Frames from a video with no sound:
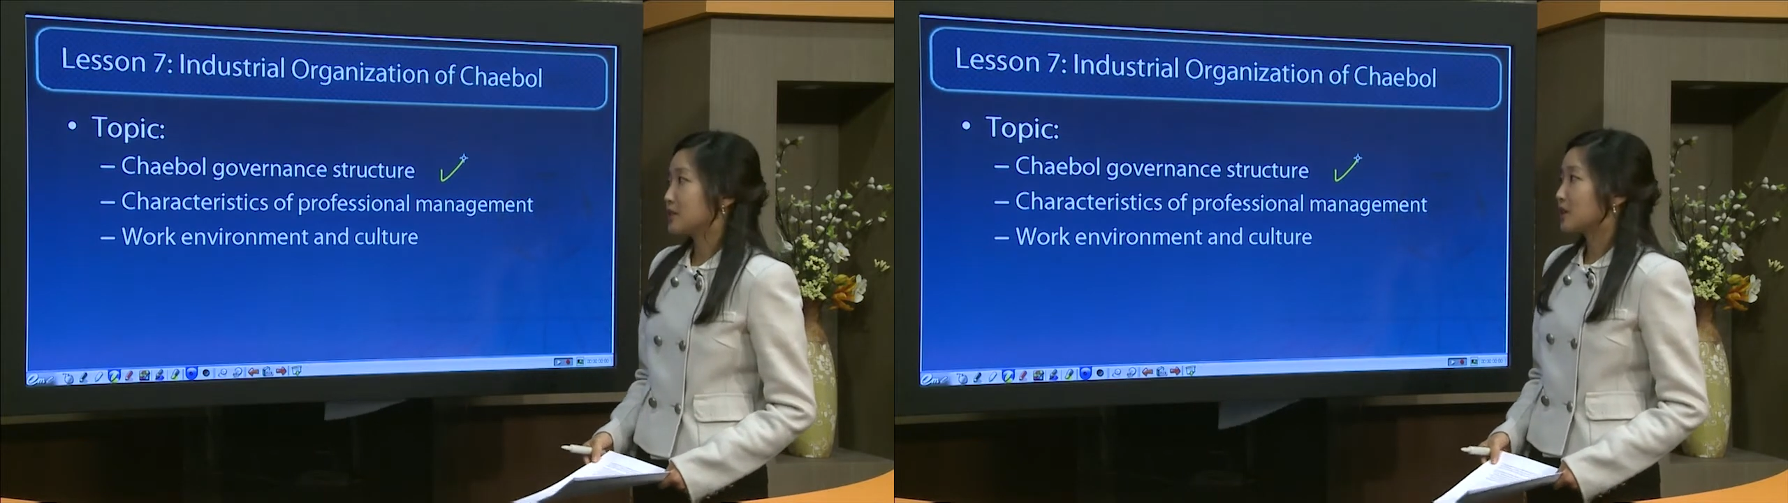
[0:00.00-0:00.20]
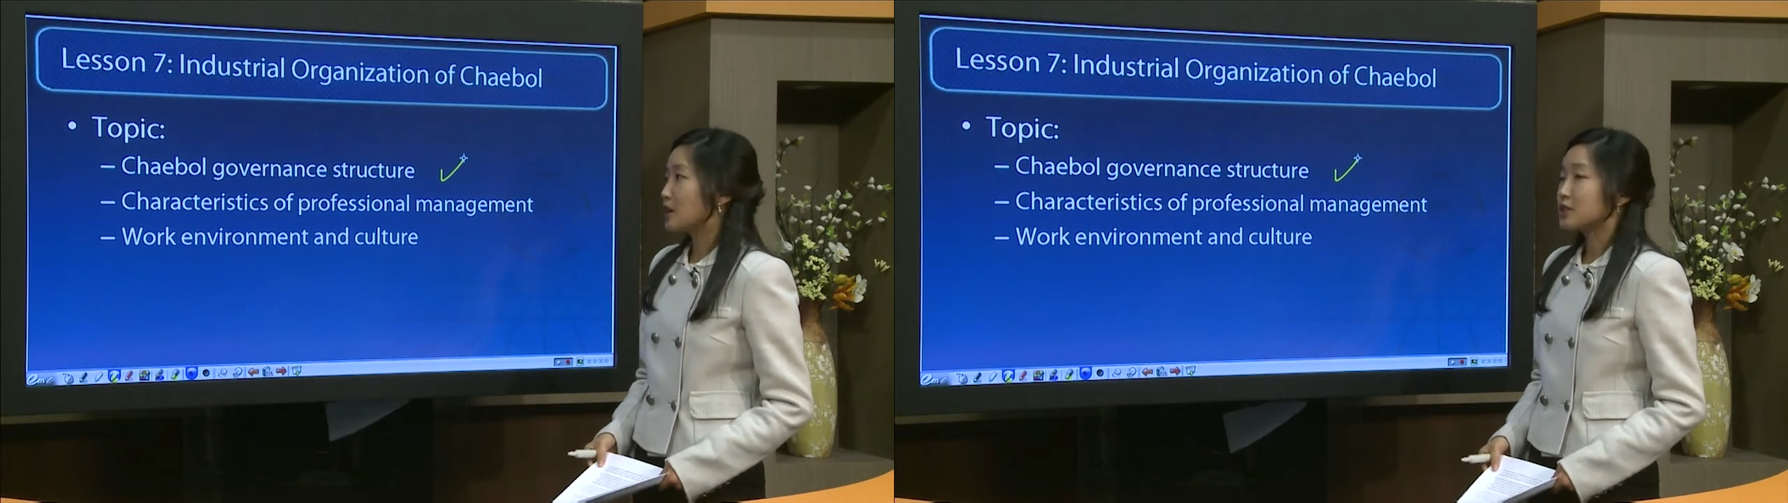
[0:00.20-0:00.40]

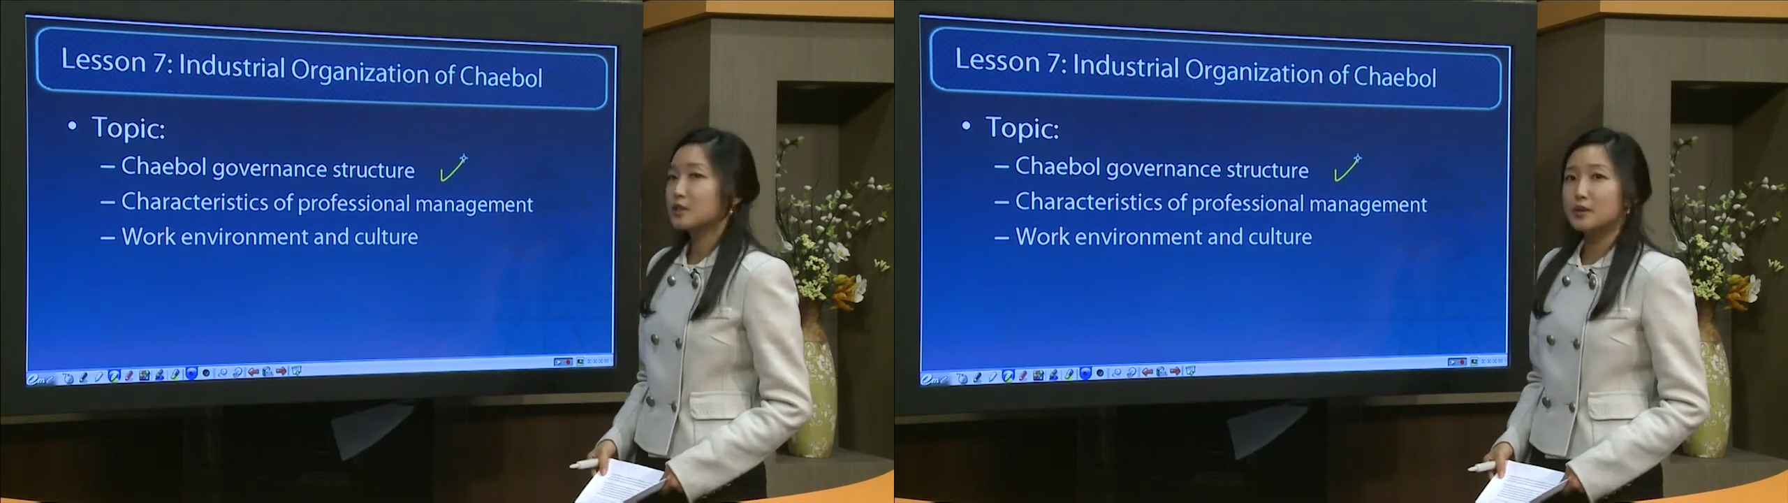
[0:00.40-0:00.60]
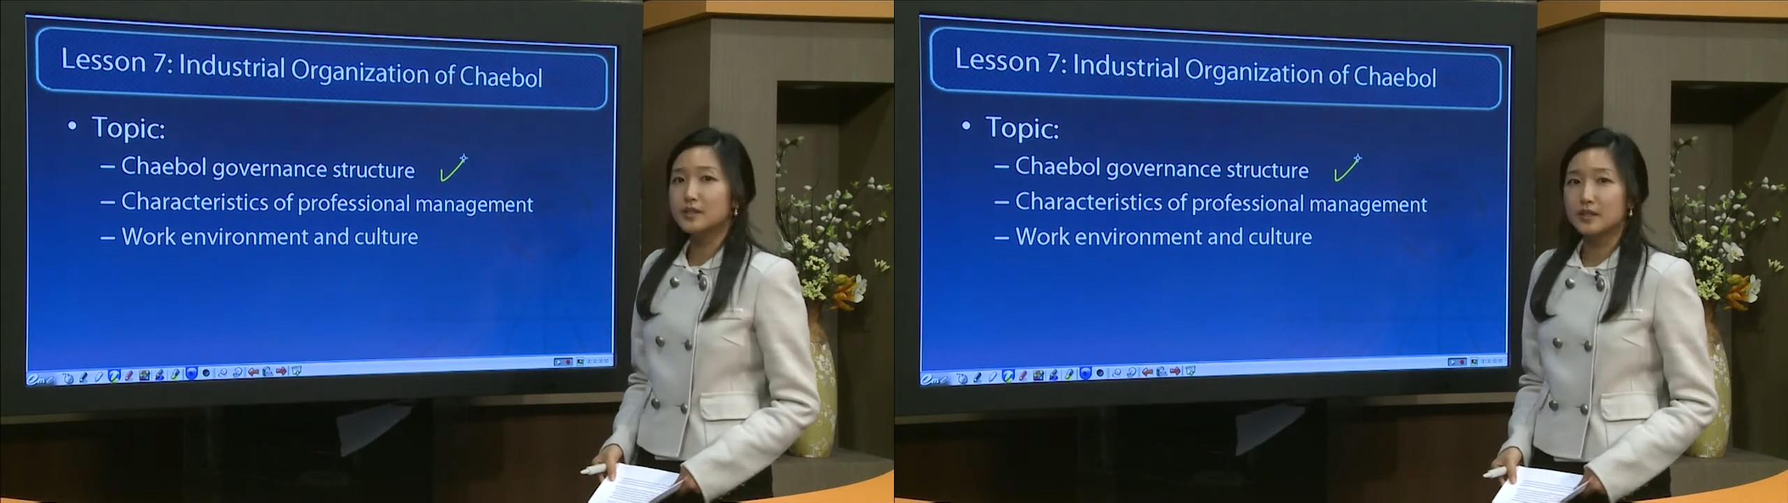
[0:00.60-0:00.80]

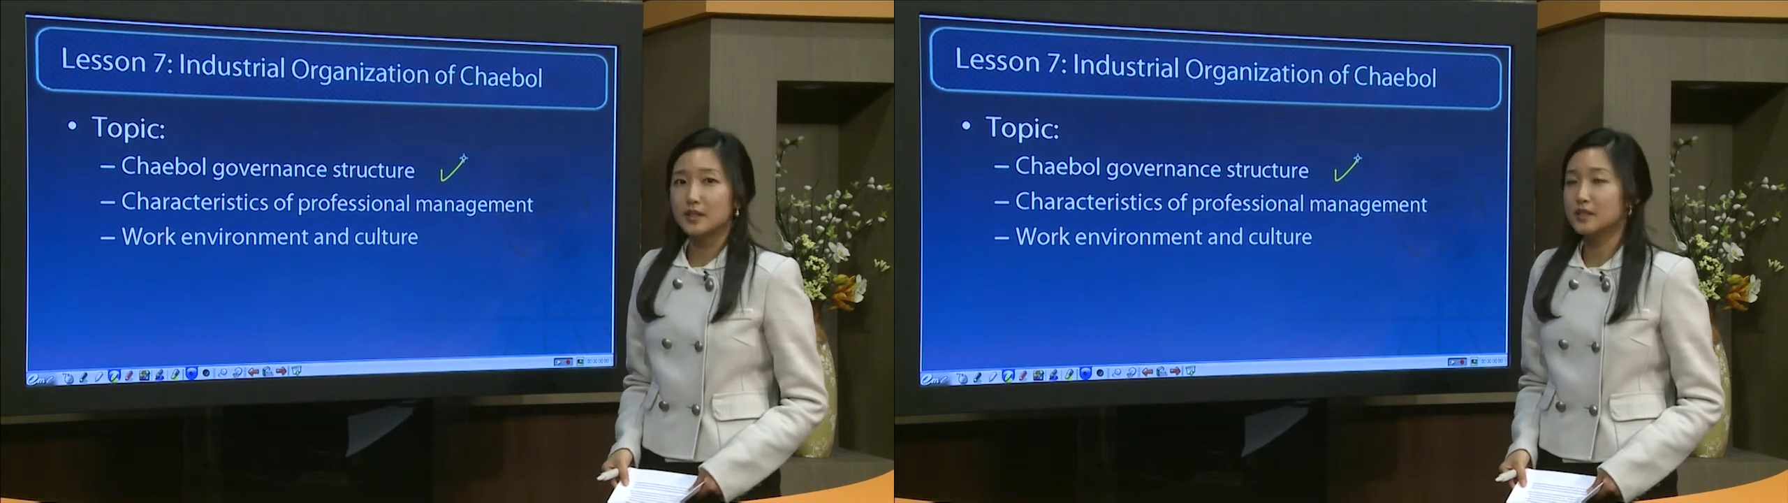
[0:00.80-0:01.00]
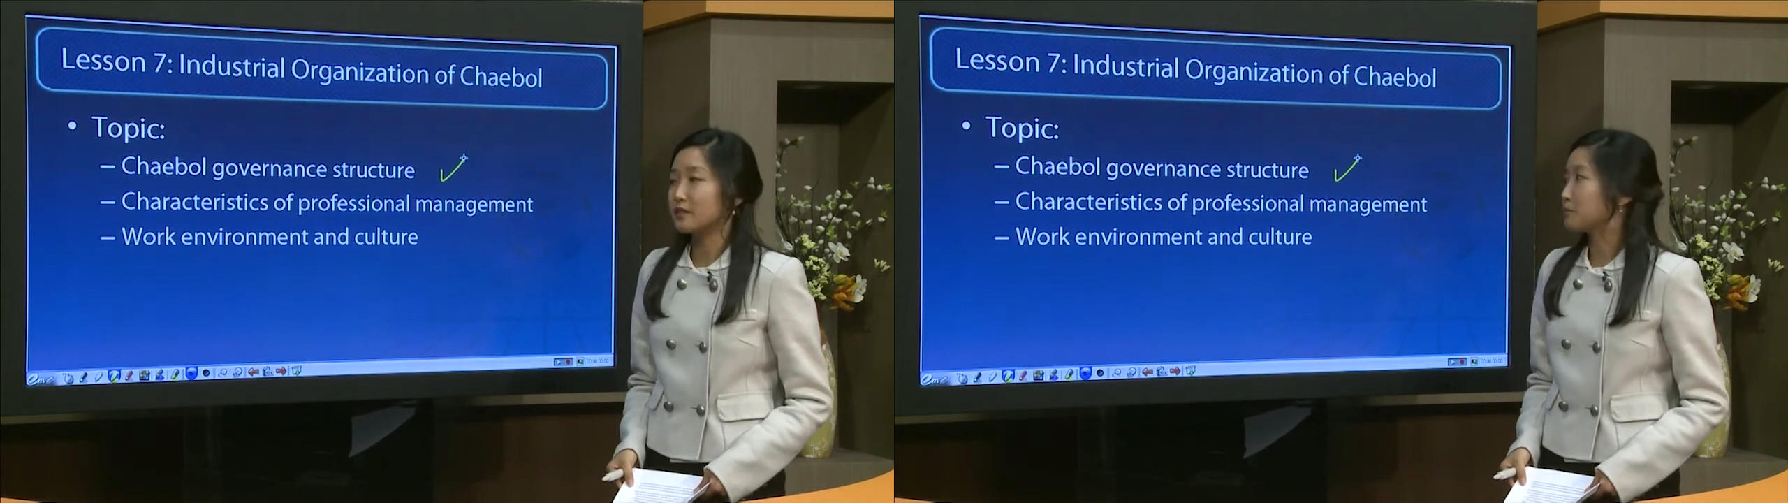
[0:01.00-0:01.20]

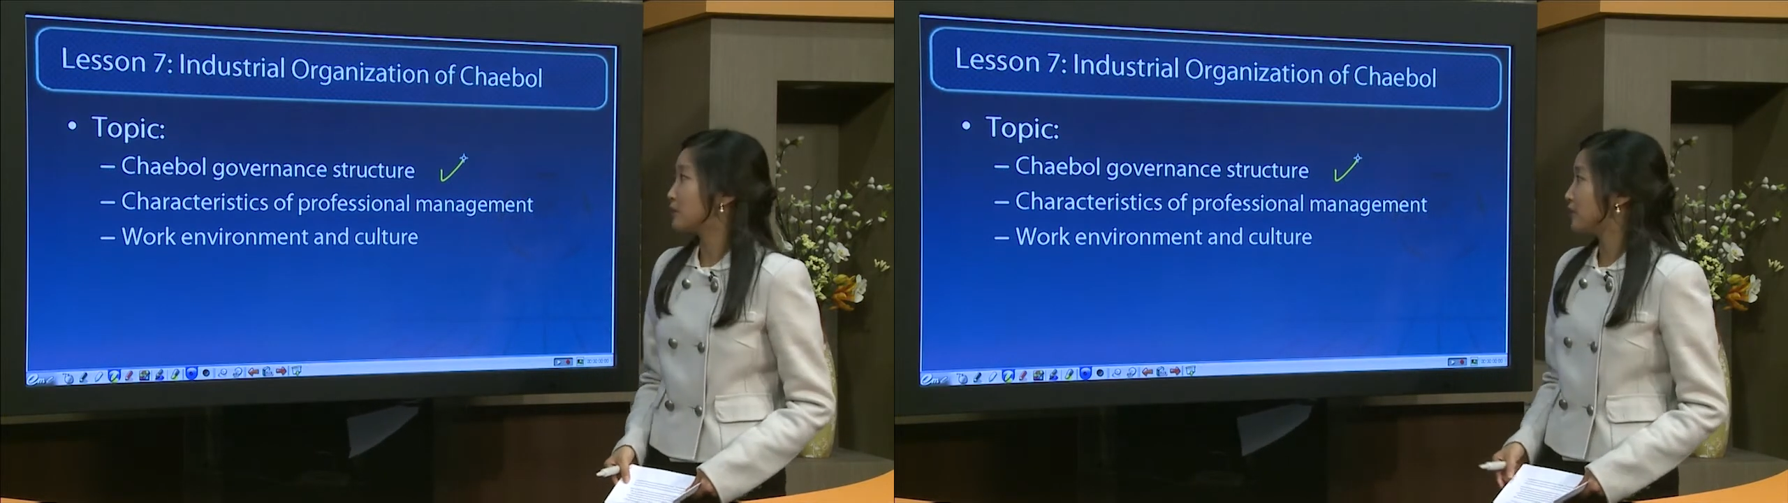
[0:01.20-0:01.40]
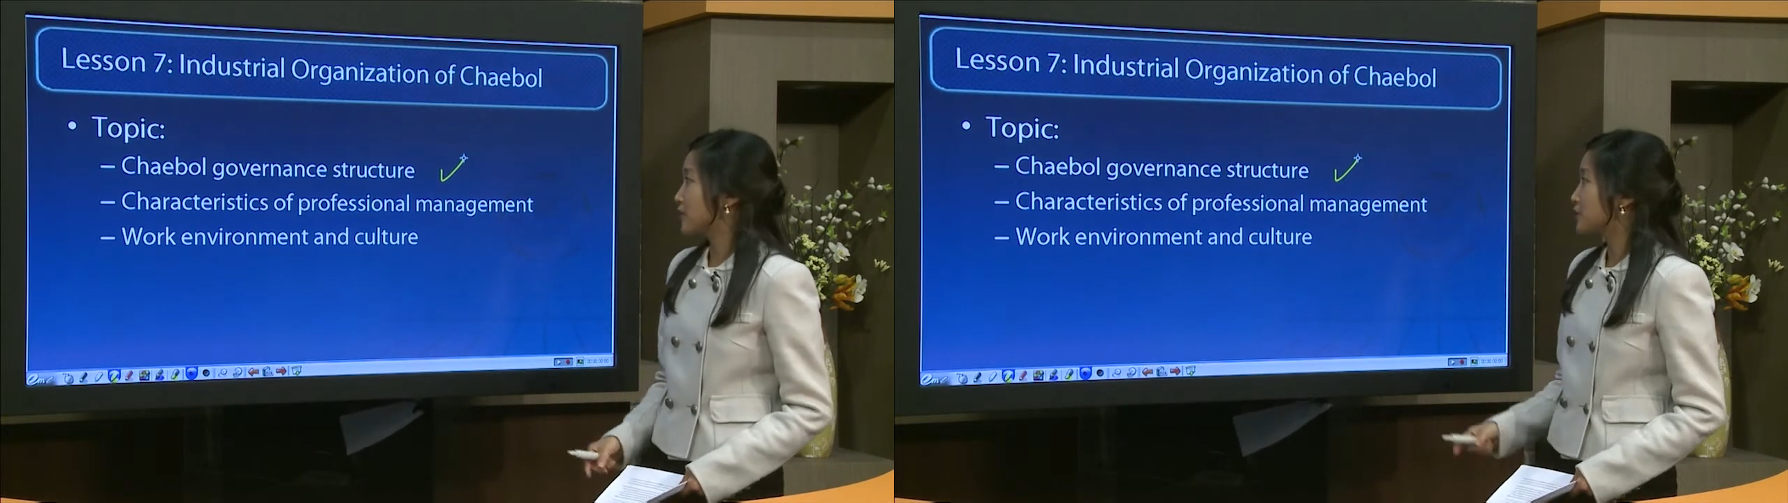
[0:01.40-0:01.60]
characteristics of
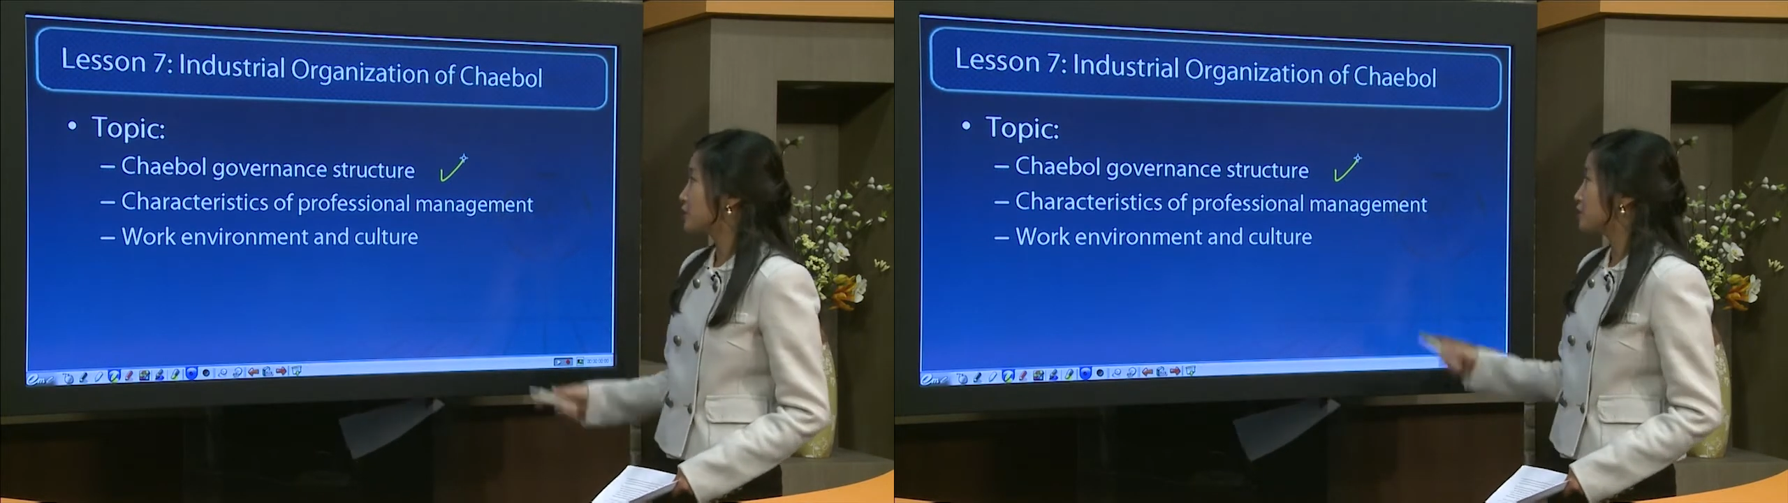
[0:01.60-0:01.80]
professional